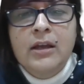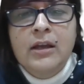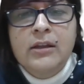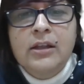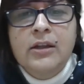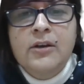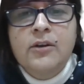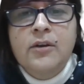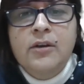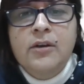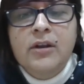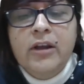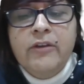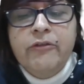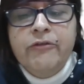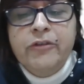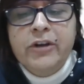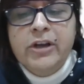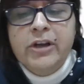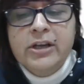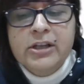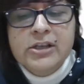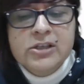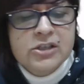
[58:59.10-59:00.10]

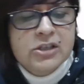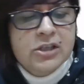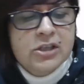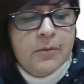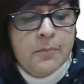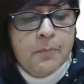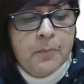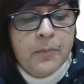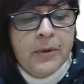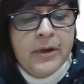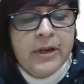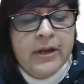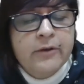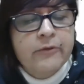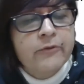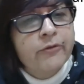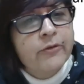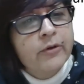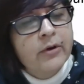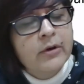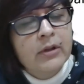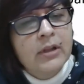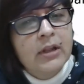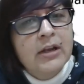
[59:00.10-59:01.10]
ethnography discipline
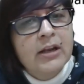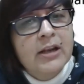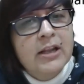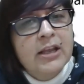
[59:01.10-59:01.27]
from the